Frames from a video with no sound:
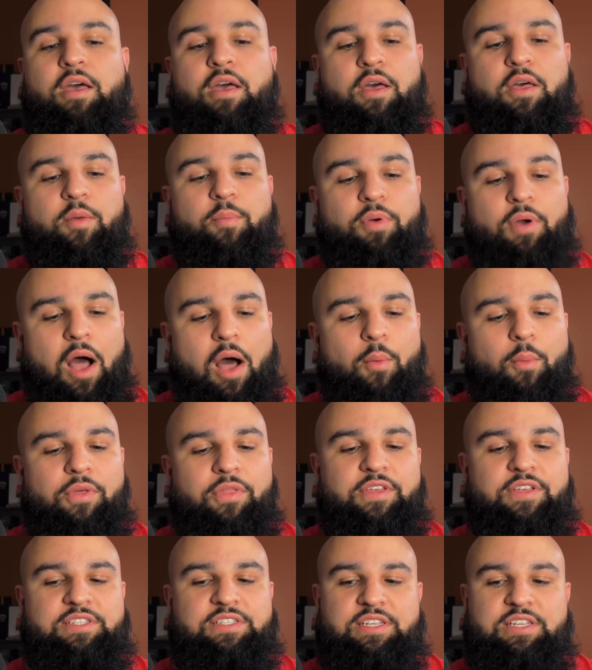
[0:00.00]
The problem with
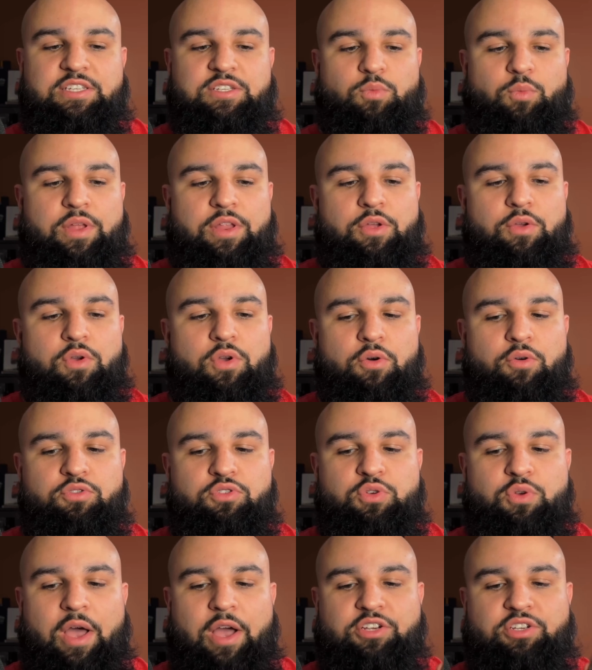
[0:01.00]
this is when you go
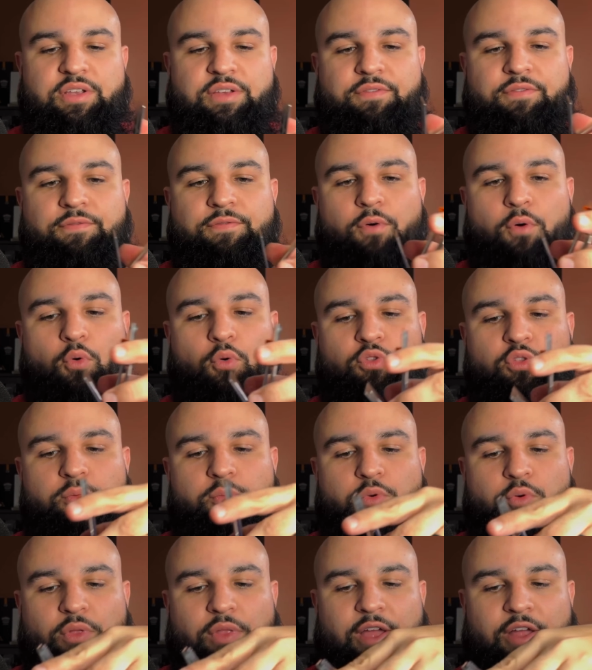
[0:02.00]
to actually fold the
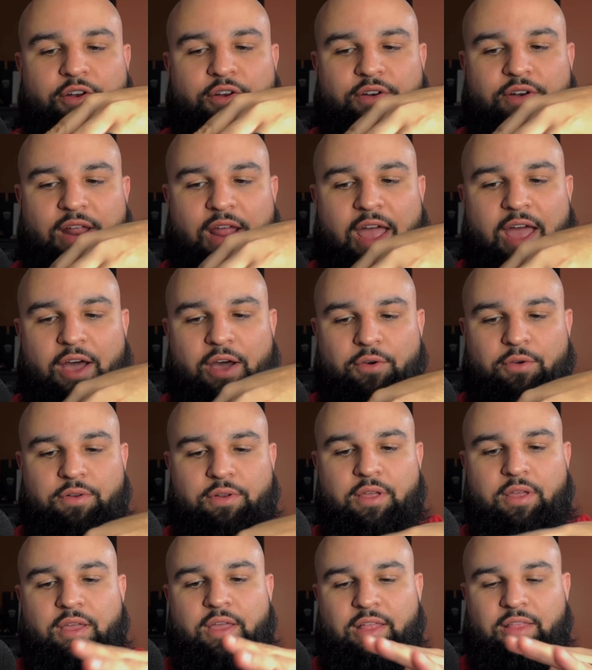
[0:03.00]
Moonlander down
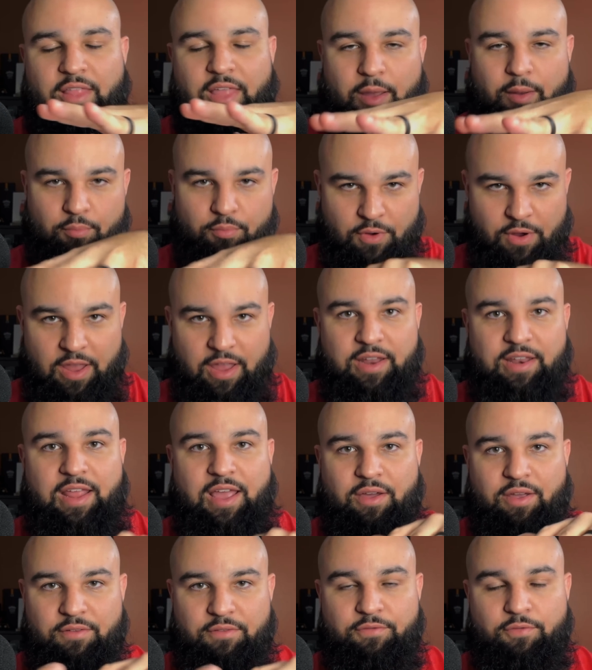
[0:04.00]
and like break it
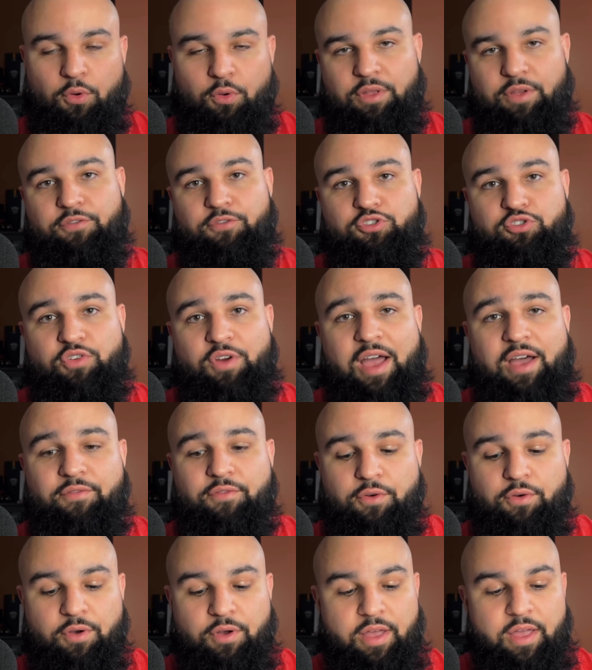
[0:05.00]
down and fold it for
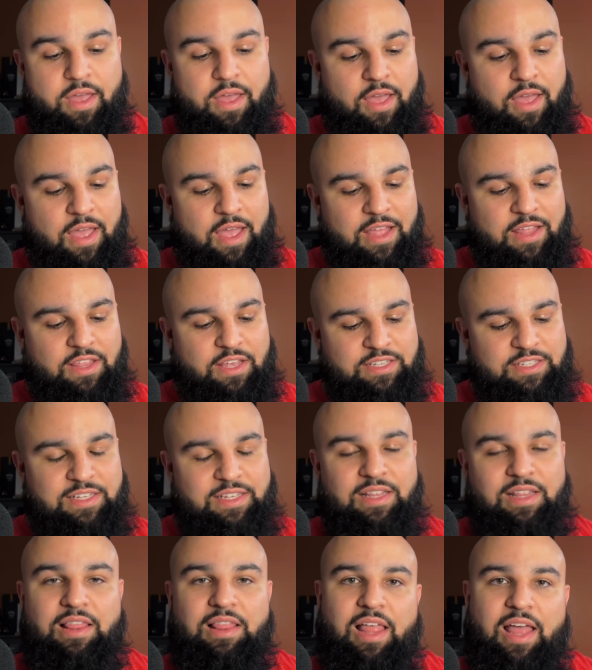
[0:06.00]
travel, it
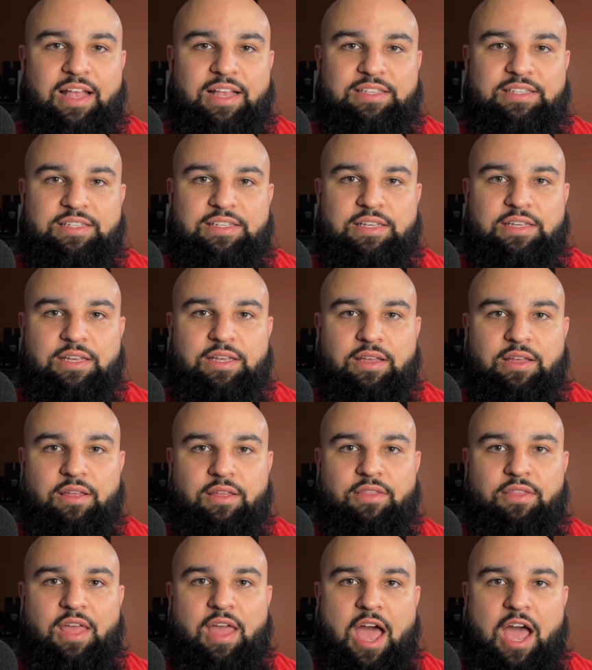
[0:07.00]
doesn't let
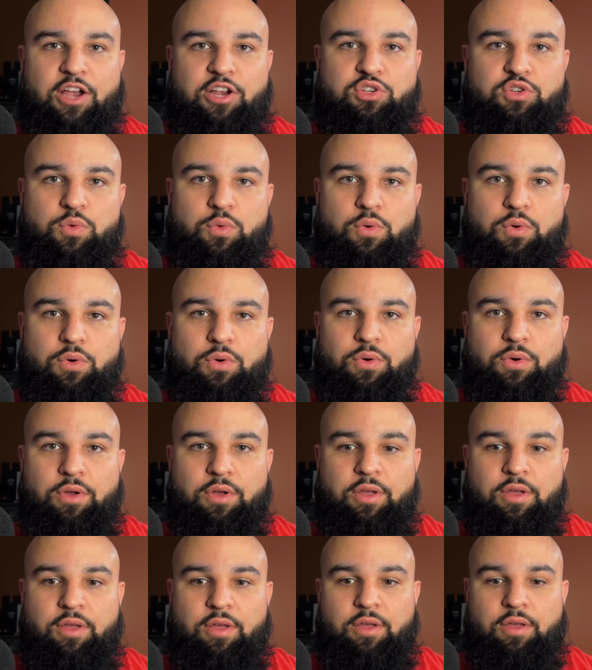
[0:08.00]
the actual
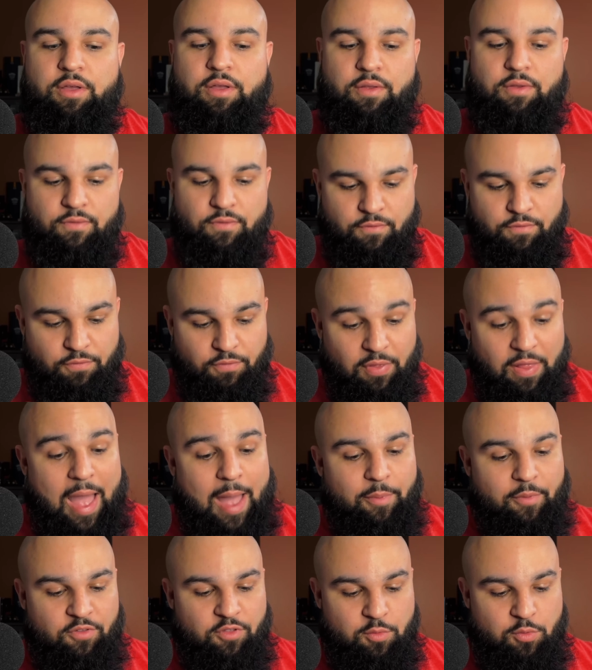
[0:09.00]

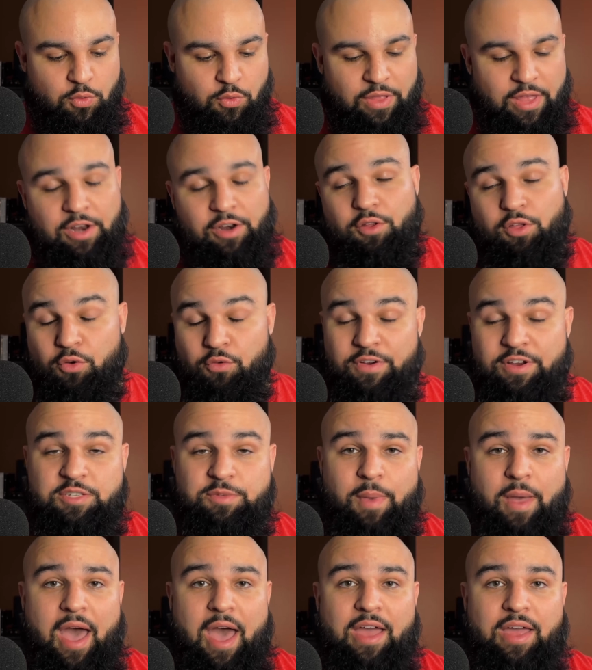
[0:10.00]
flap of the Moonlander, the wrist
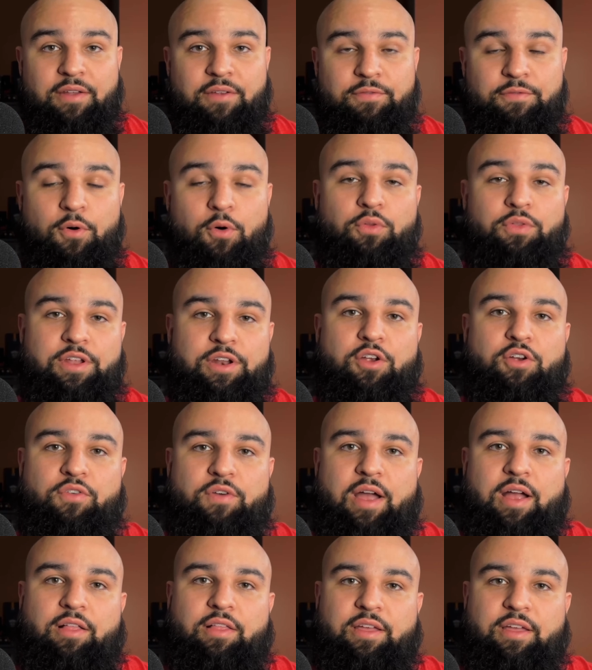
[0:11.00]
pad, fold in
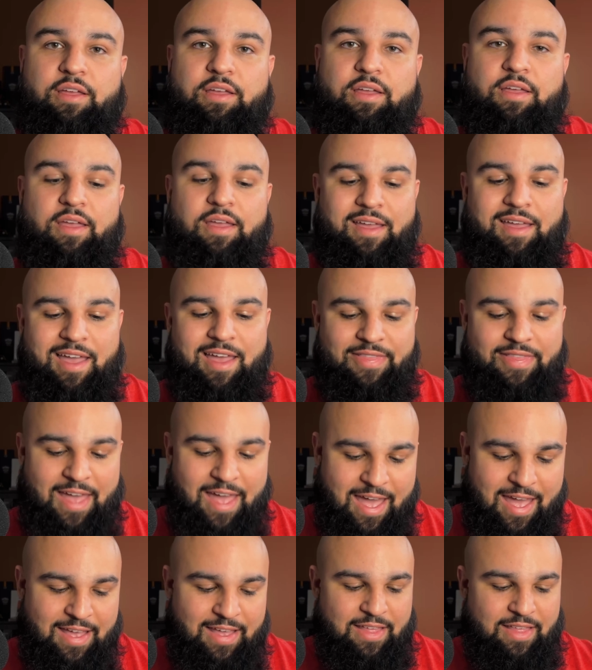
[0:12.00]
correctly. And
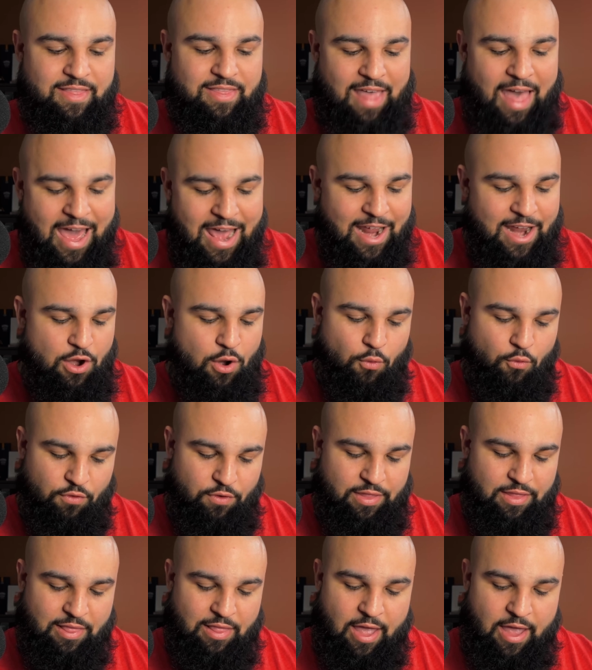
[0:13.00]
that I don't
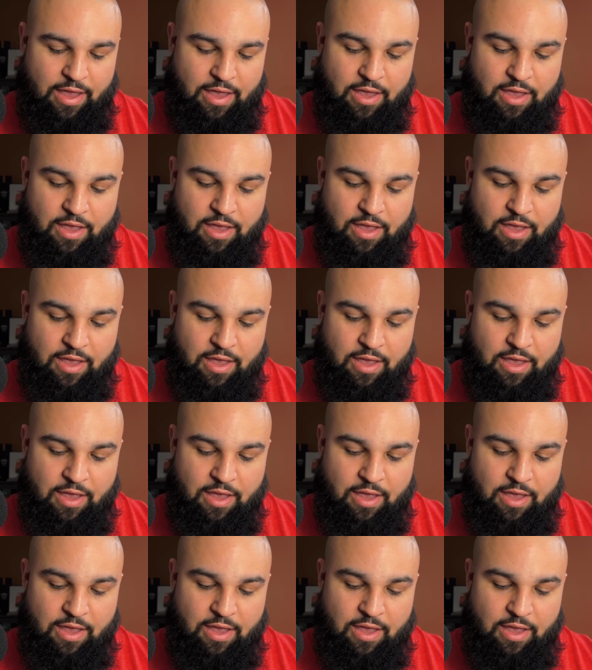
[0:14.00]
really like.